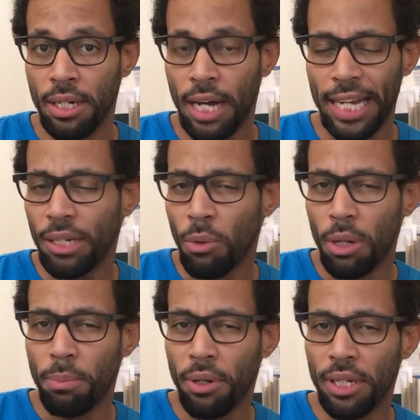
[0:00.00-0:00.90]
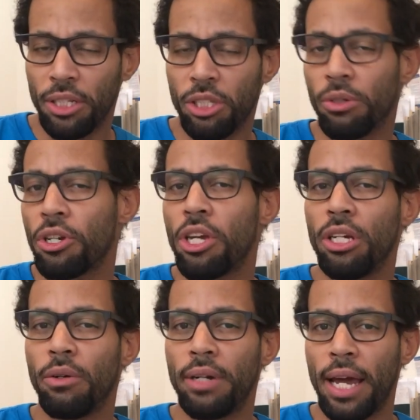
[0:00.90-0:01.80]
I didn't want to put it into a
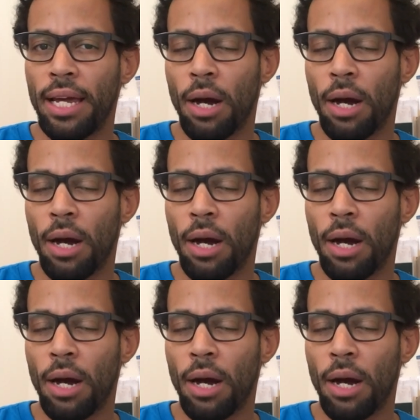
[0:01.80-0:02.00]
Q&A.